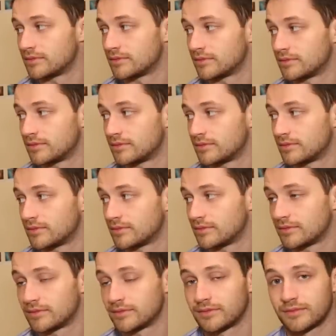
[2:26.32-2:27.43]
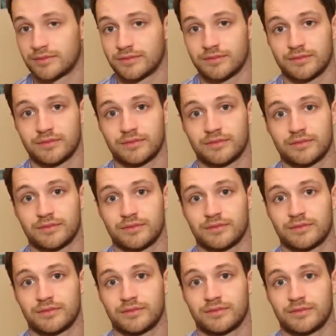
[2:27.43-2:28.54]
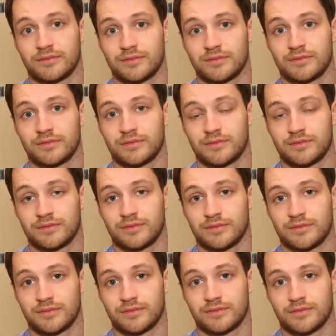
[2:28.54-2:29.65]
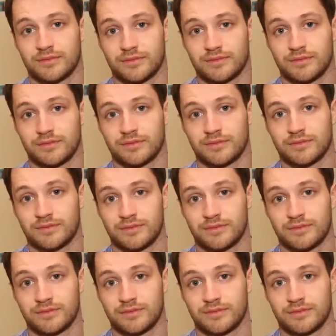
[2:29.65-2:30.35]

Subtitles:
(silent)